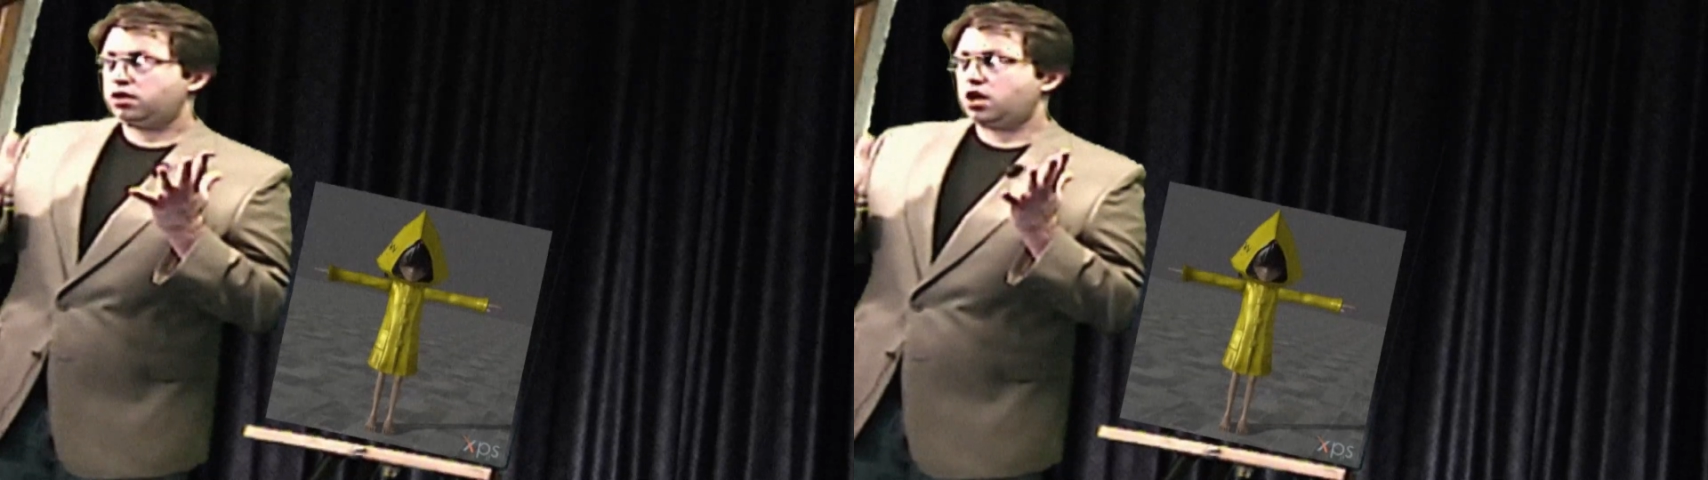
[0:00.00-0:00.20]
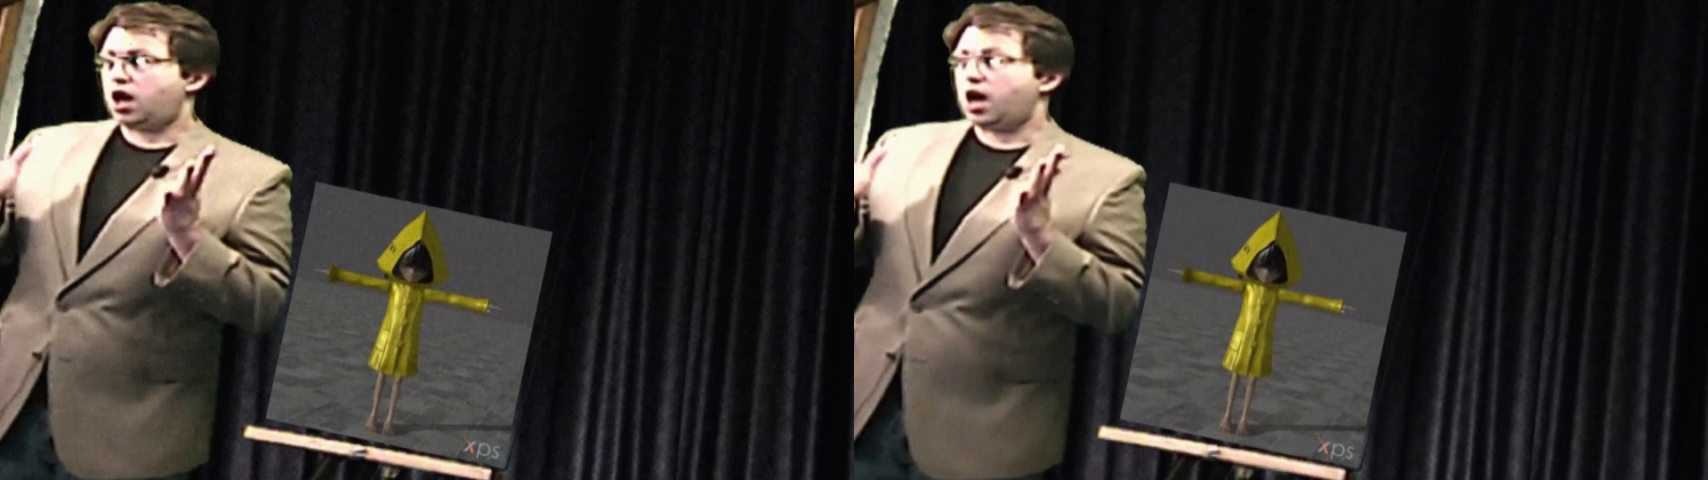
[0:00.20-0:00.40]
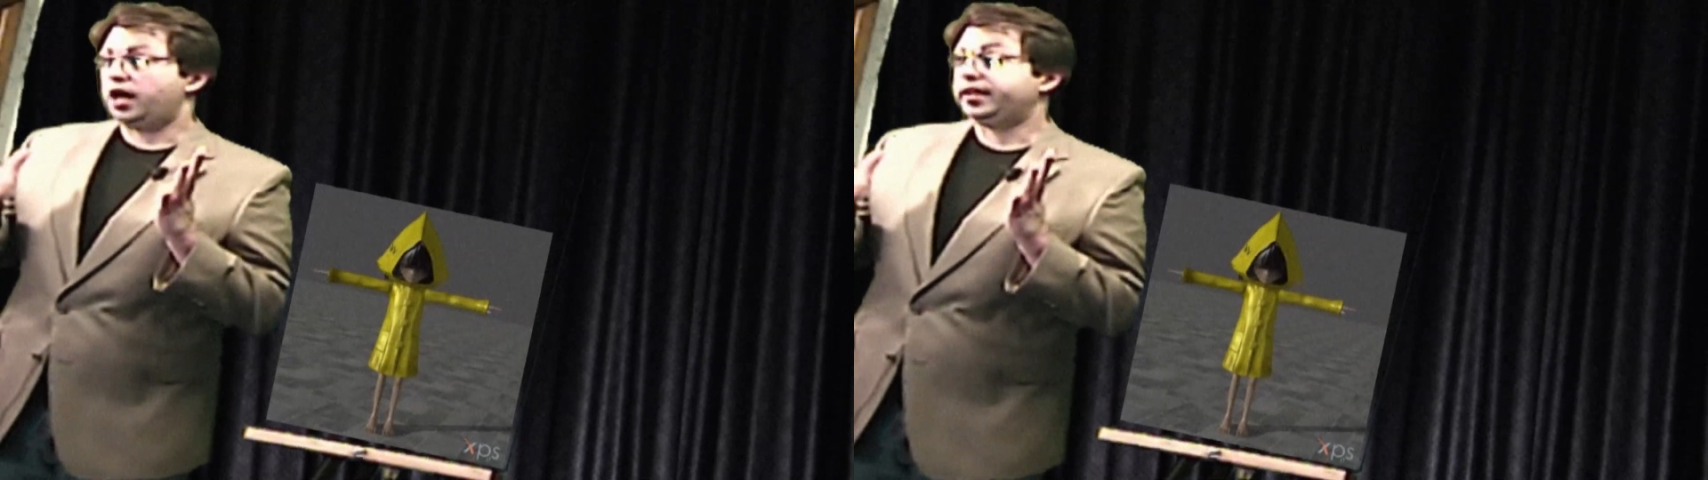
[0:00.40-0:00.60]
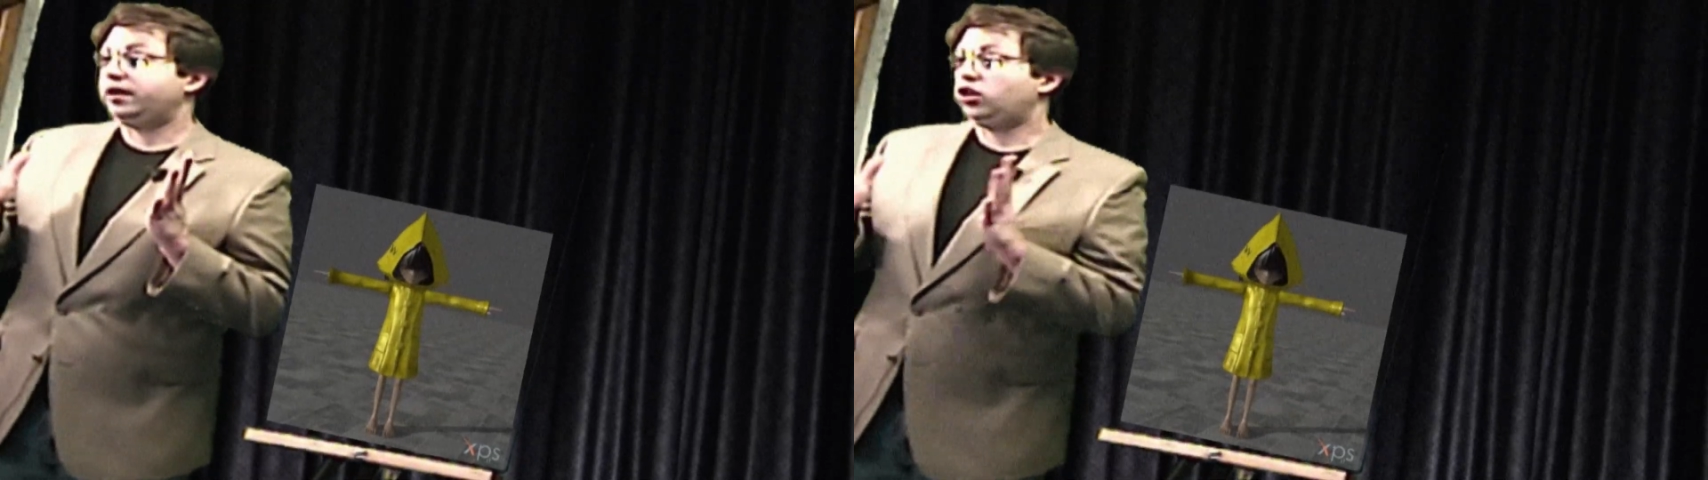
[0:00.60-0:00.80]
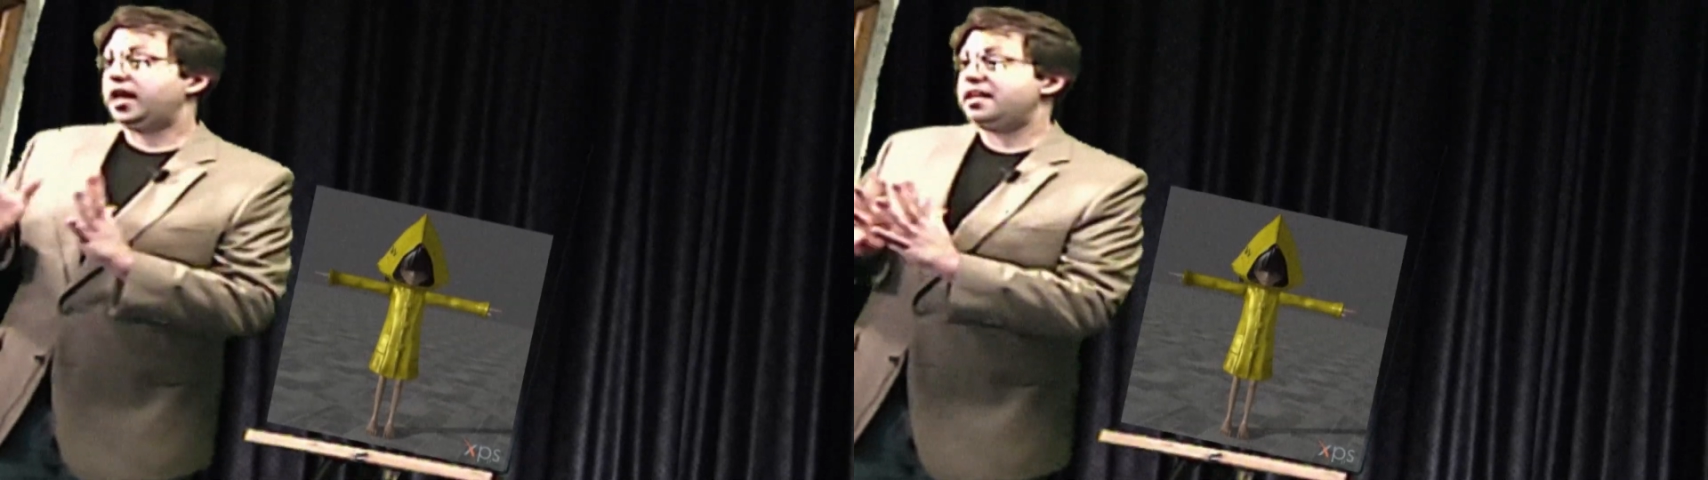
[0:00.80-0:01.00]
uh, Little
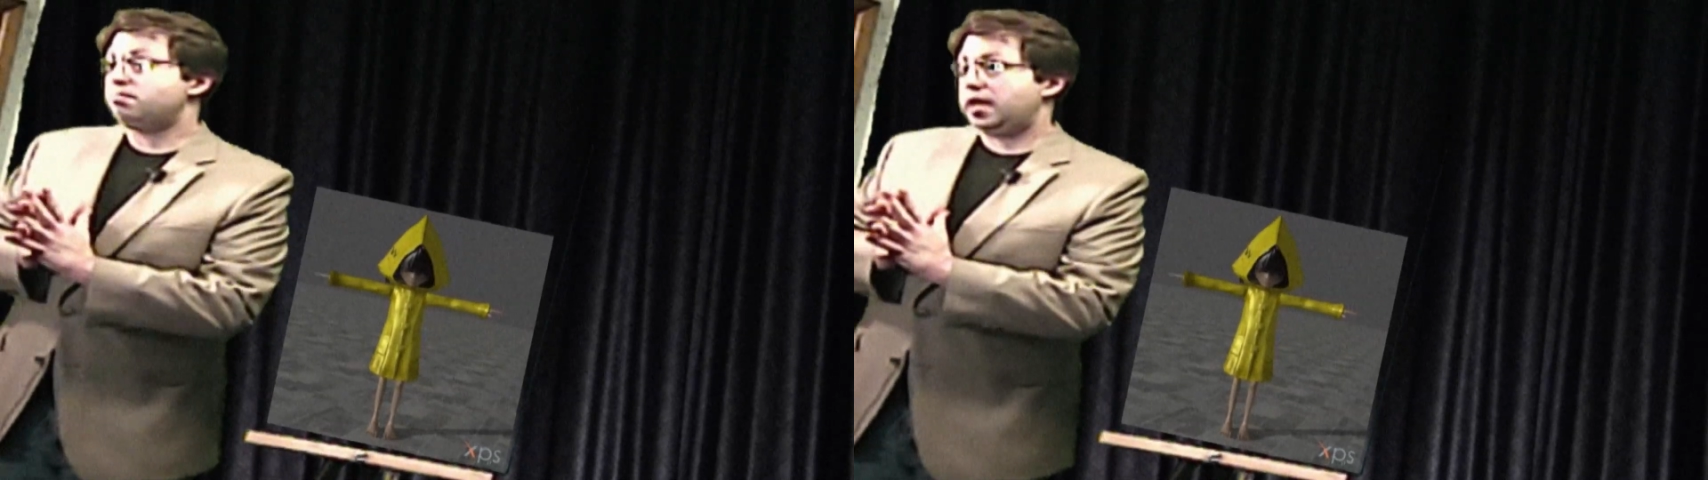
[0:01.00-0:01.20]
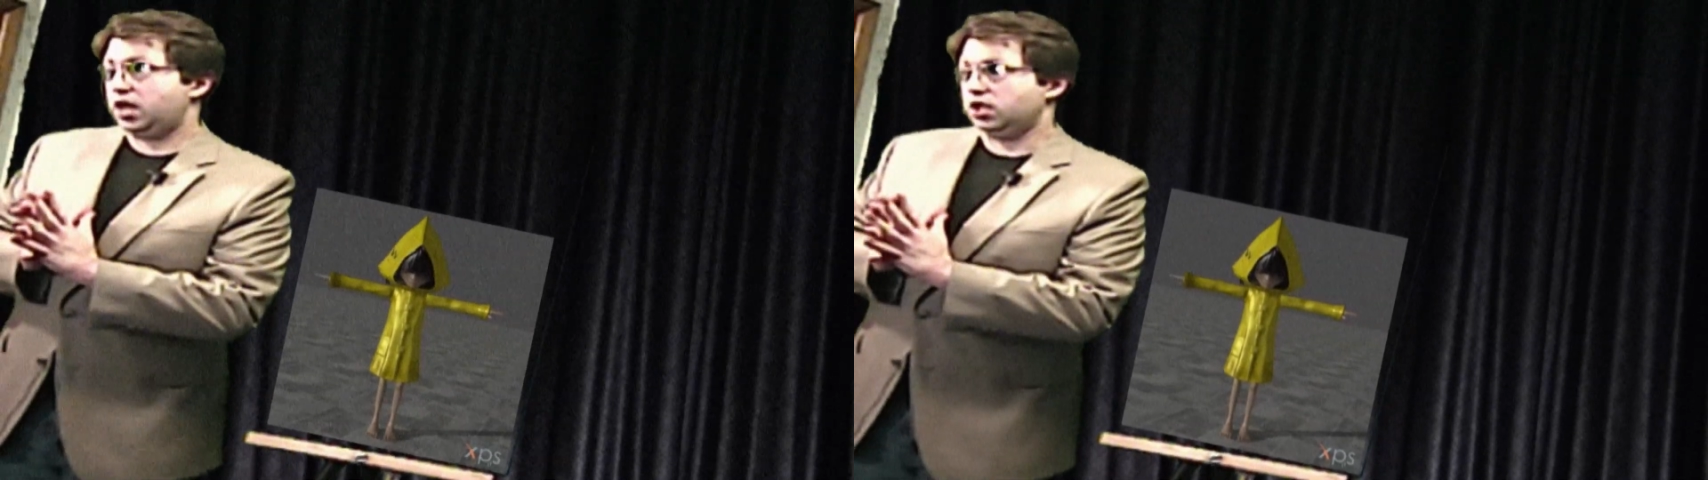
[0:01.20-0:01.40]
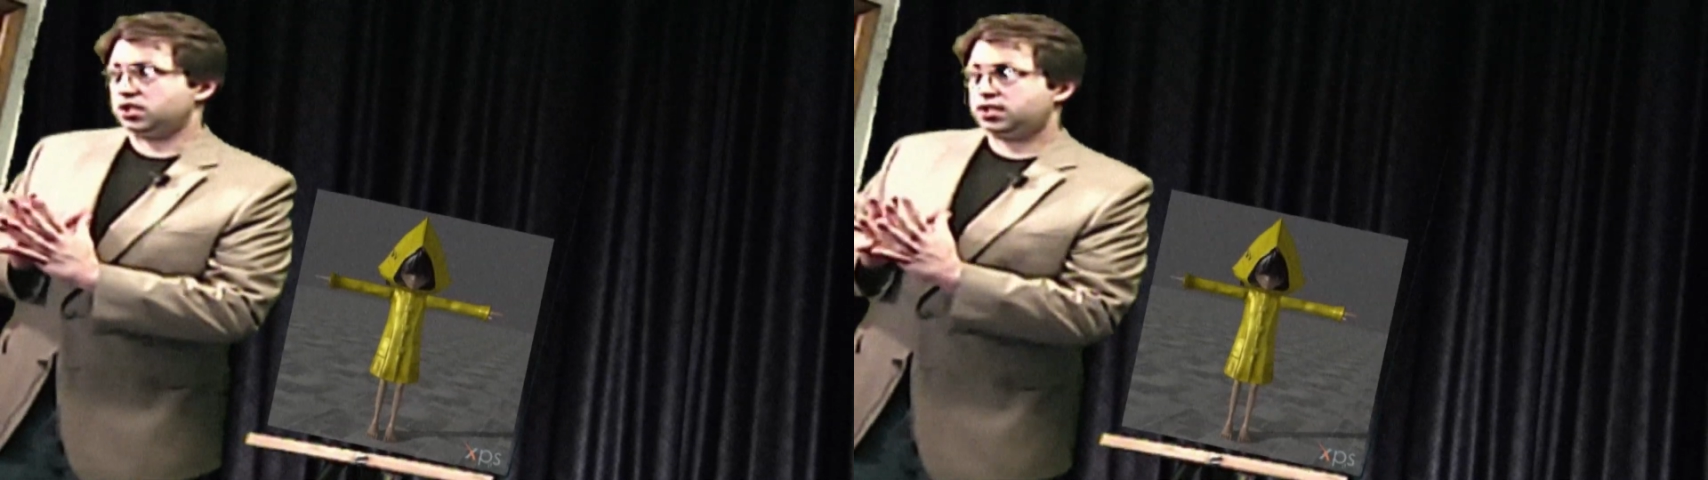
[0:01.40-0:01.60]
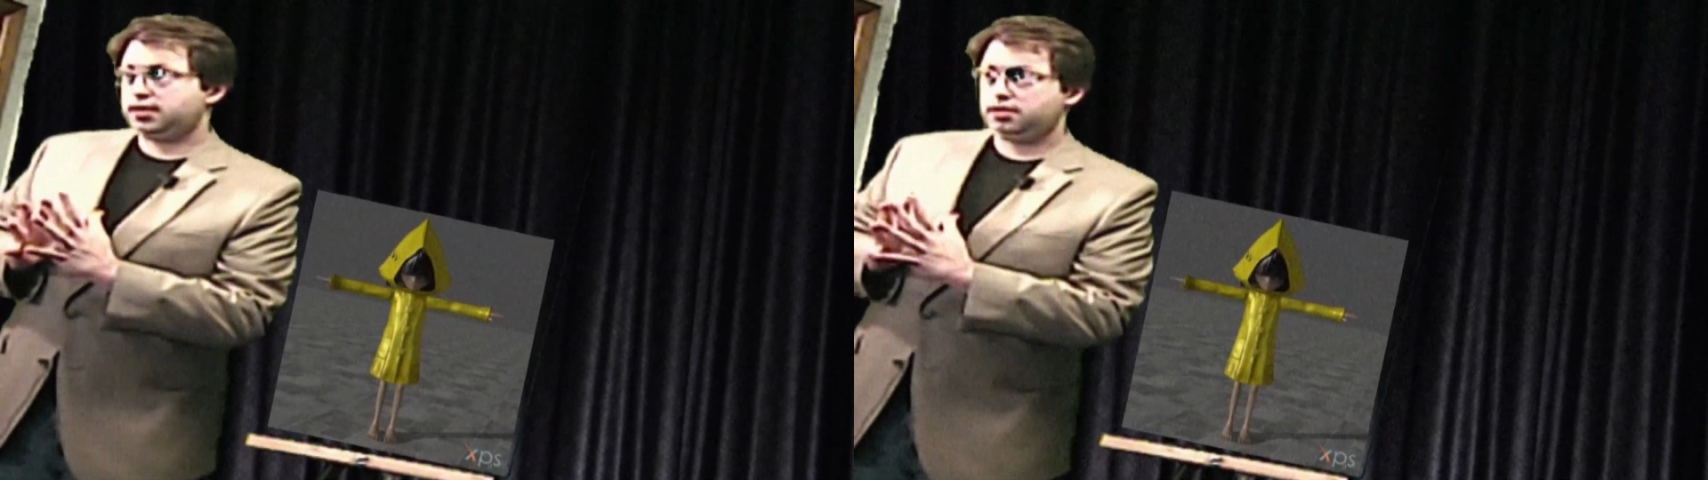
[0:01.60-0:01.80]
Nightmares.